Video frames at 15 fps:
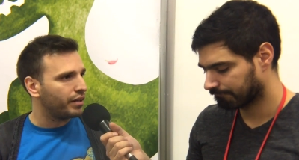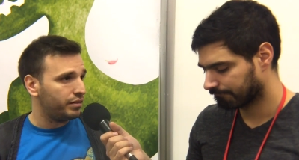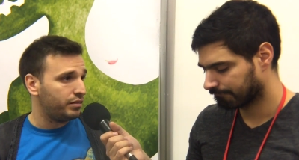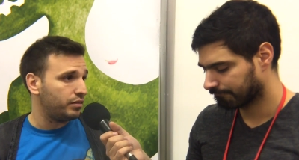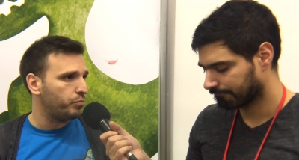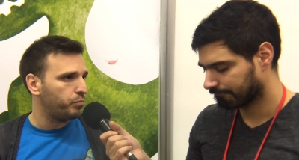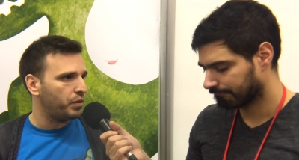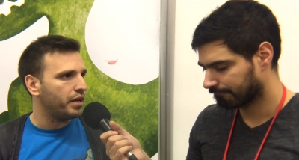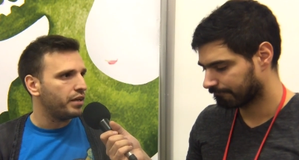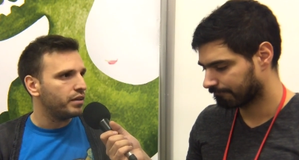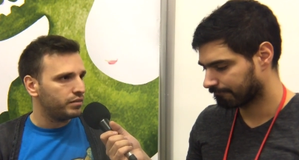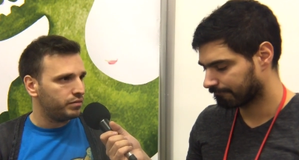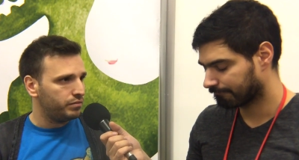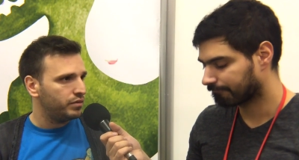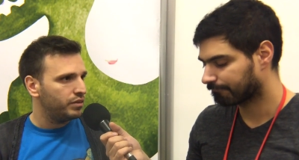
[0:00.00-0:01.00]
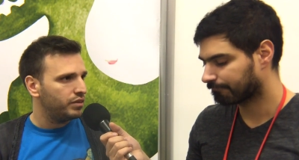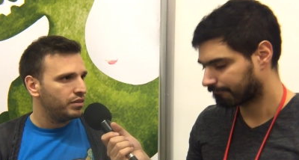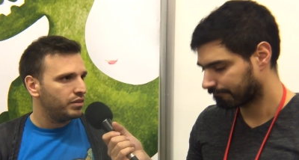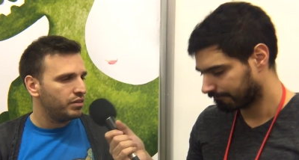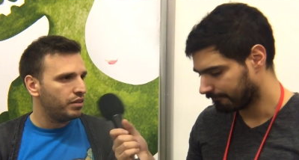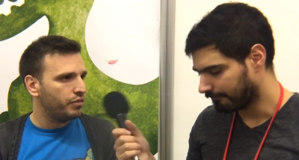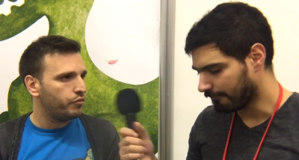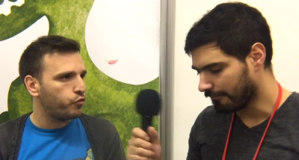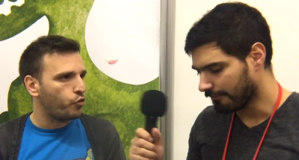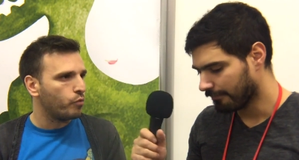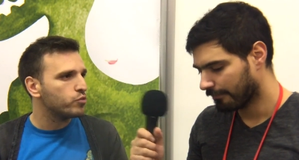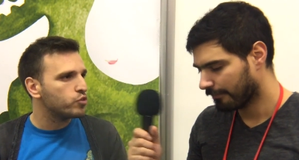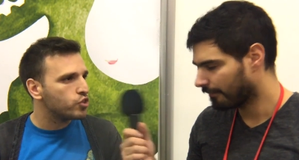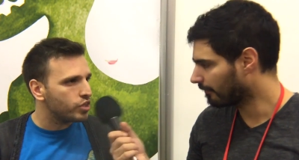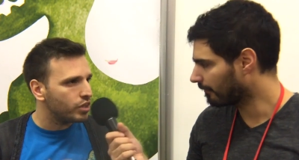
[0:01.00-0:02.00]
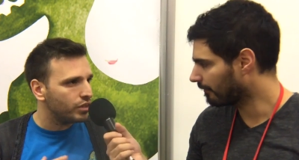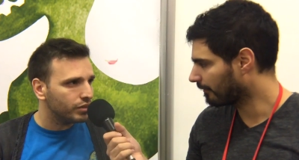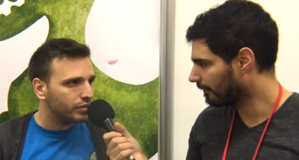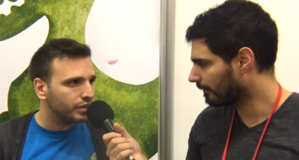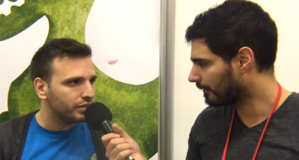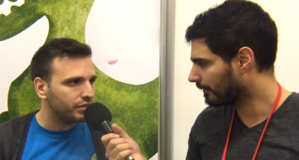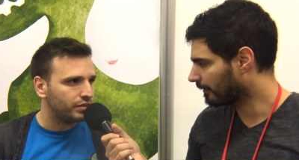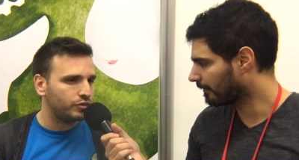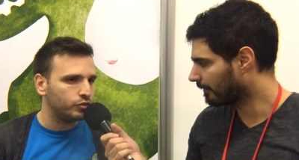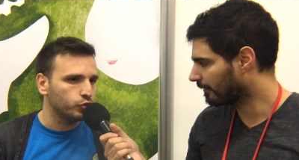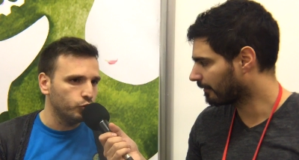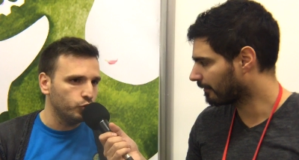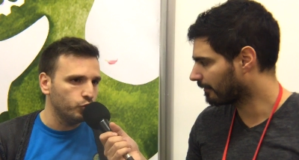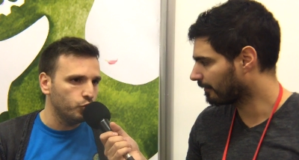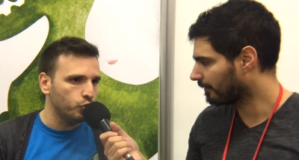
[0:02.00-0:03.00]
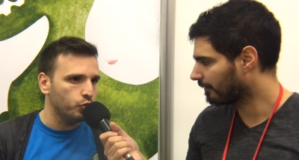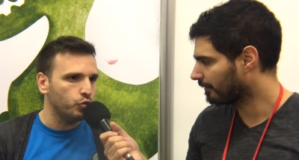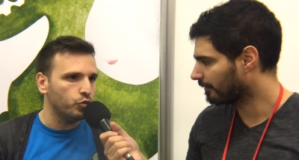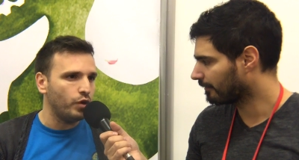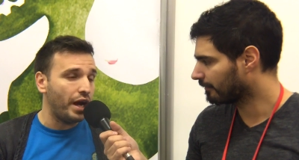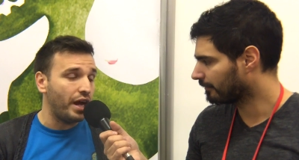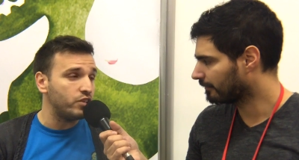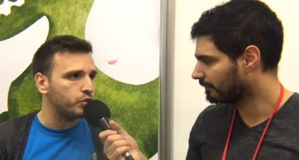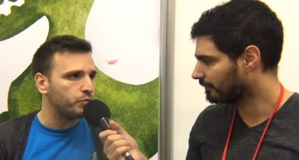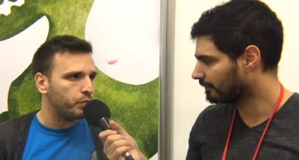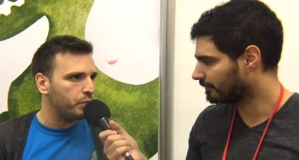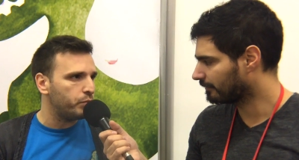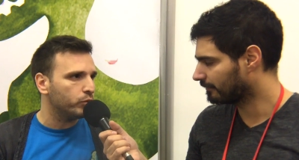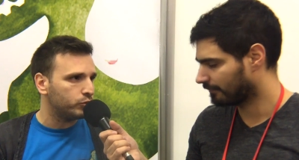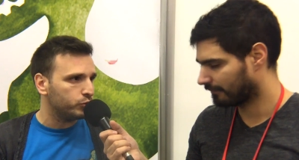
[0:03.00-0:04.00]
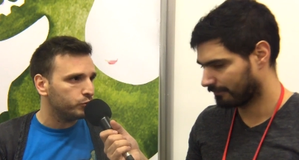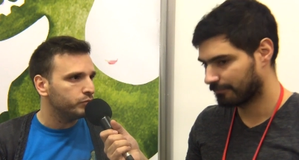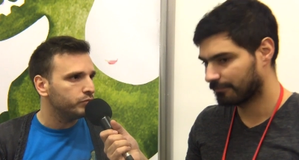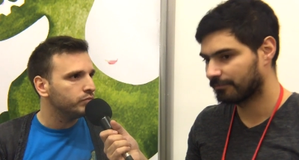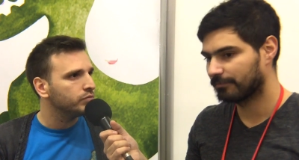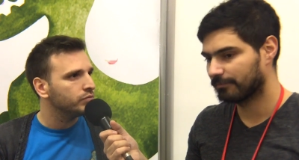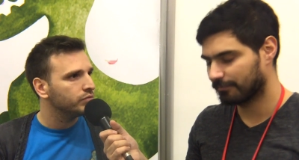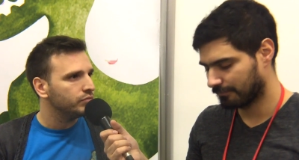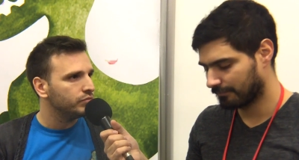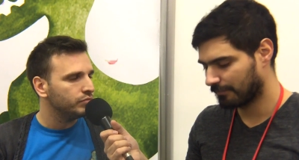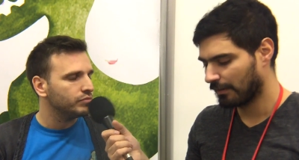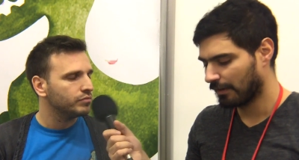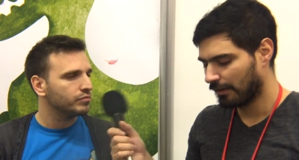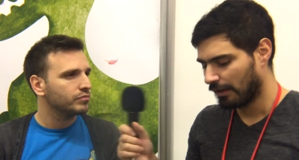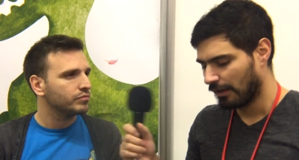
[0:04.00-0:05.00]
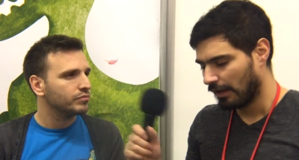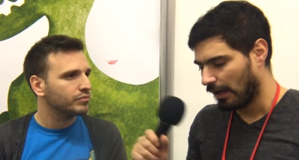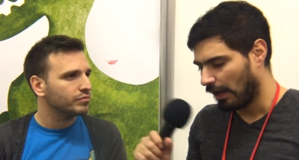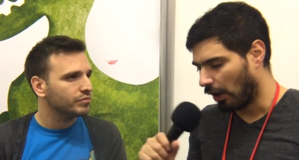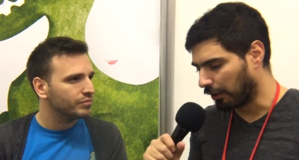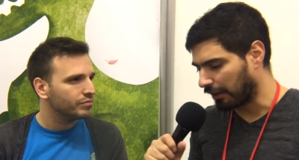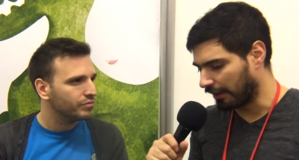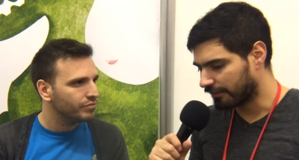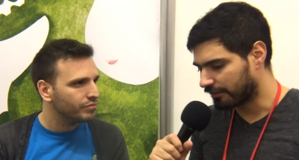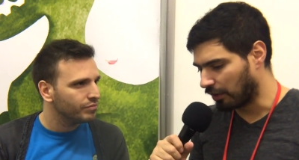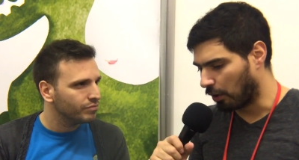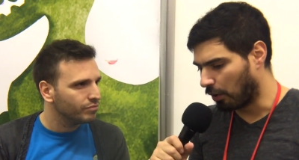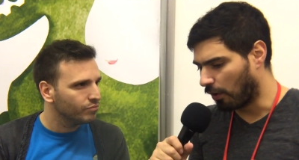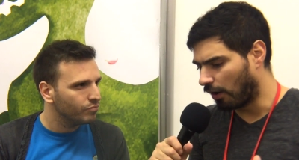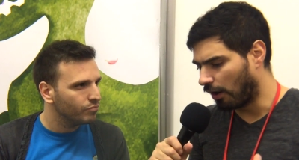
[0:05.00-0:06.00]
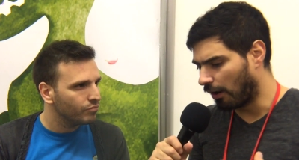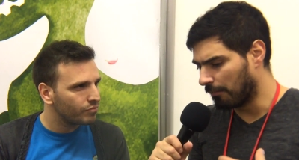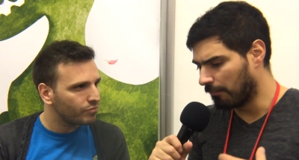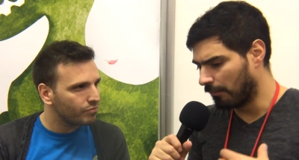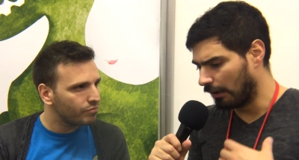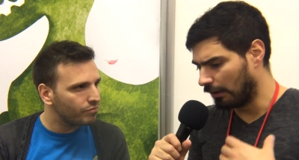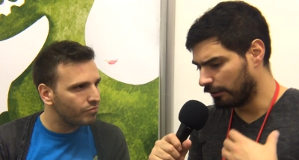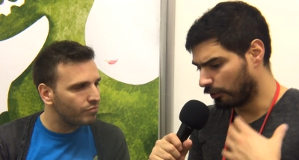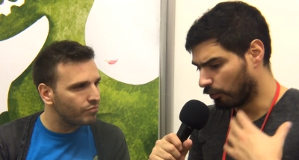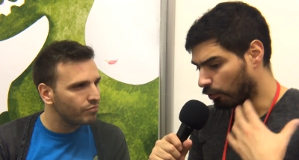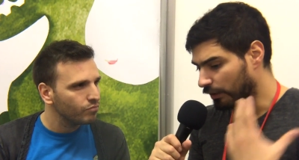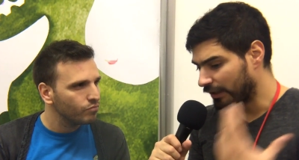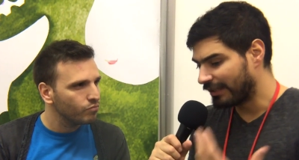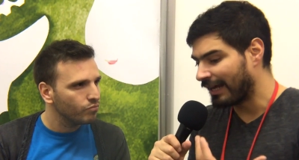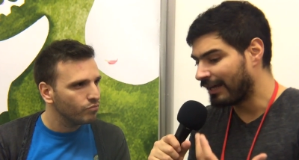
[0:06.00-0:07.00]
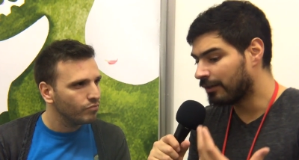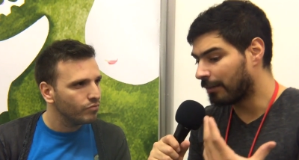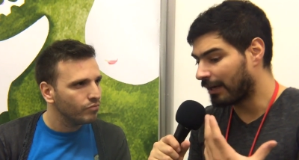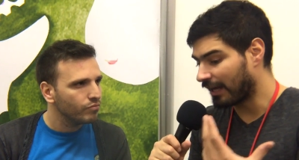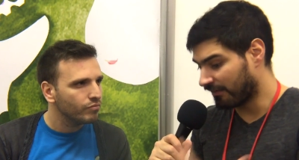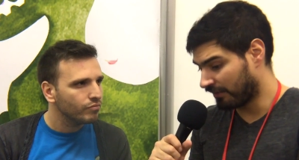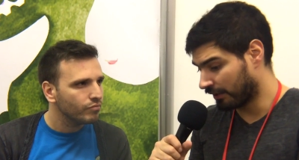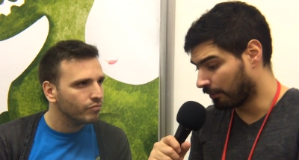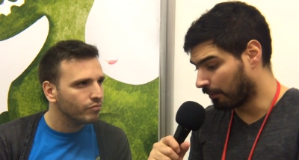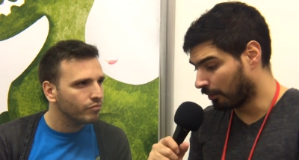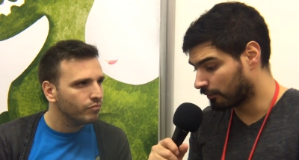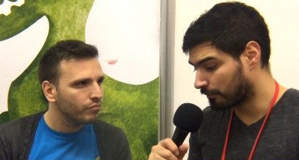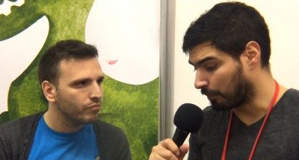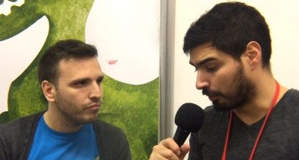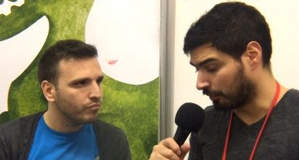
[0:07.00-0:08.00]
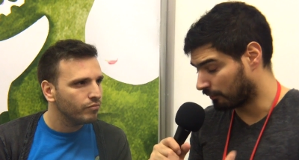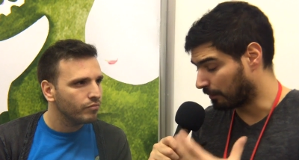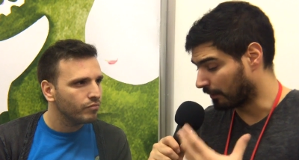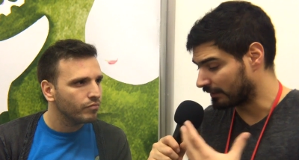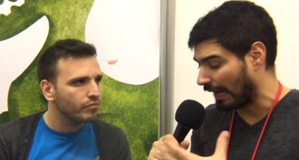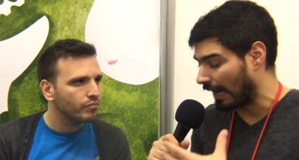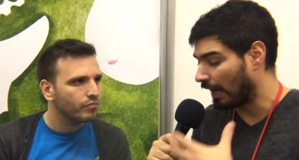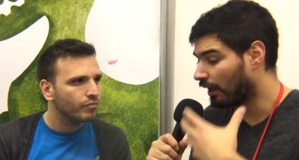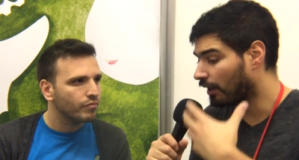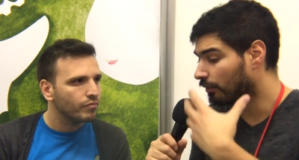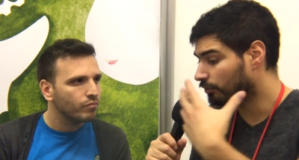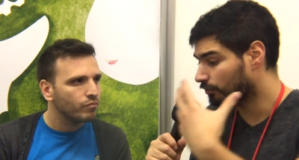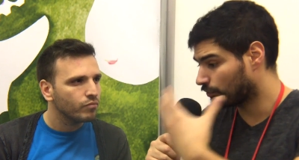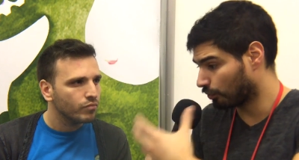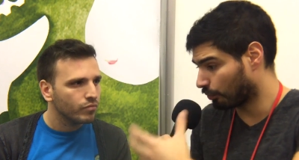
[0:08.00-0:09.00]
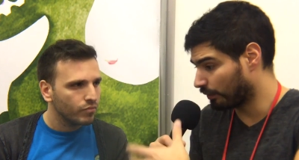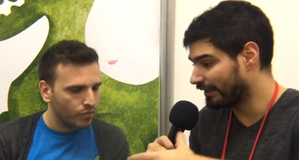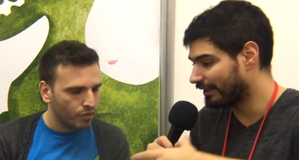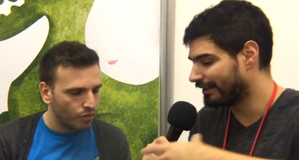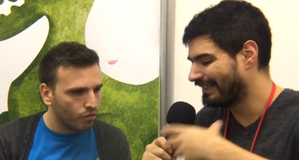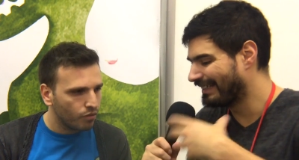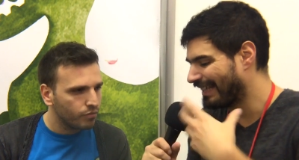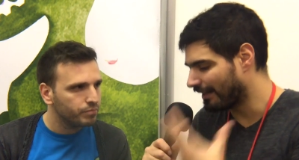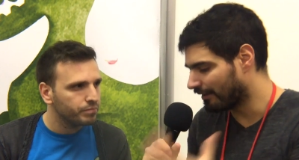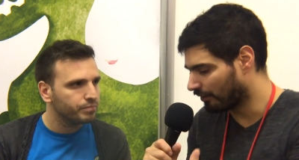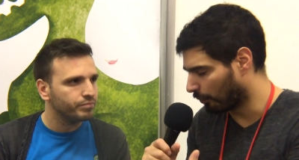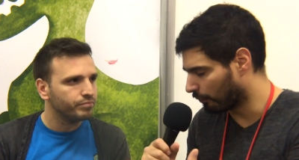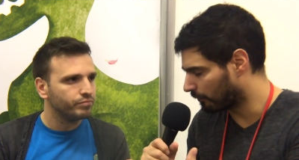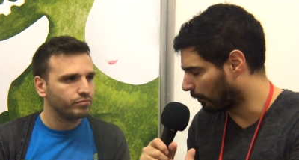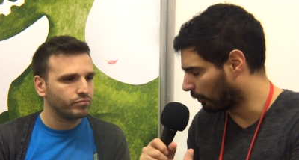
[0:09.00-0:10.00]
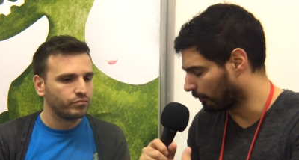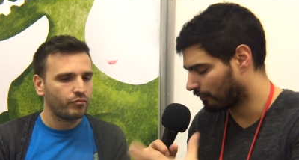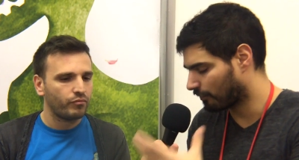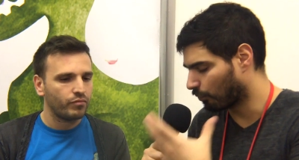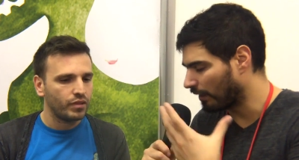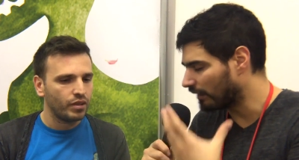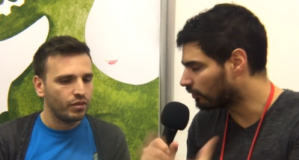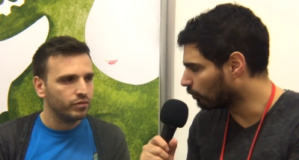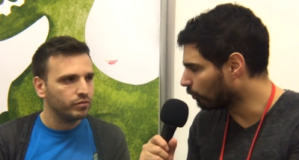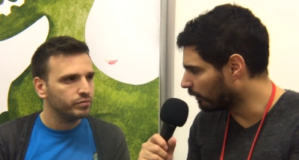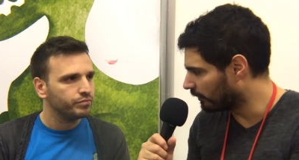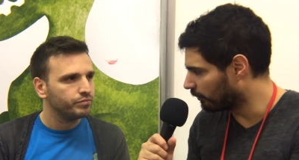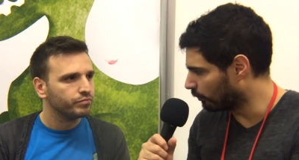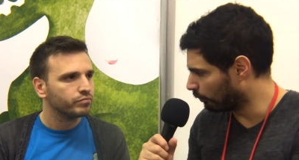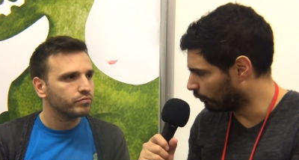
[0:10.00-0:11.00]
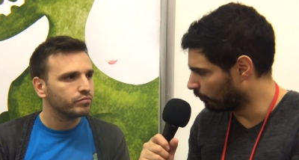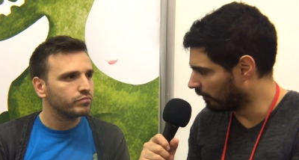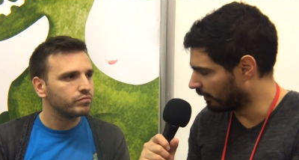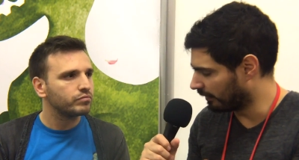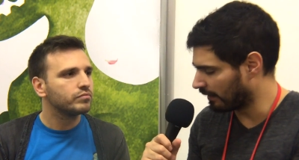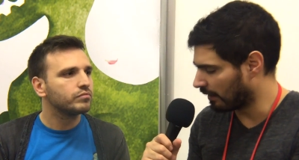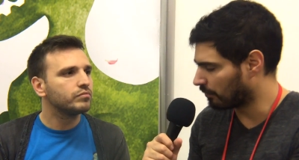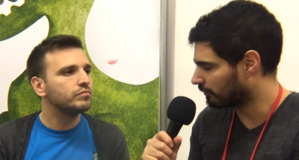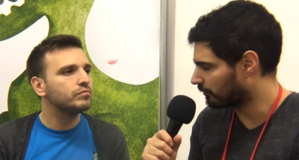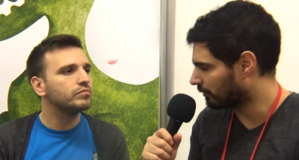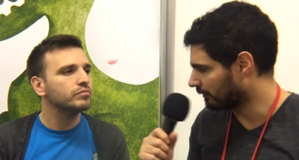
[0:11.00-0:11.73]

Speaker 1: target of player. Yeah, from children to aged people too. Okay,
Speaker 2: so um, we gain by having the most points, but how do we gain those points? What do we do in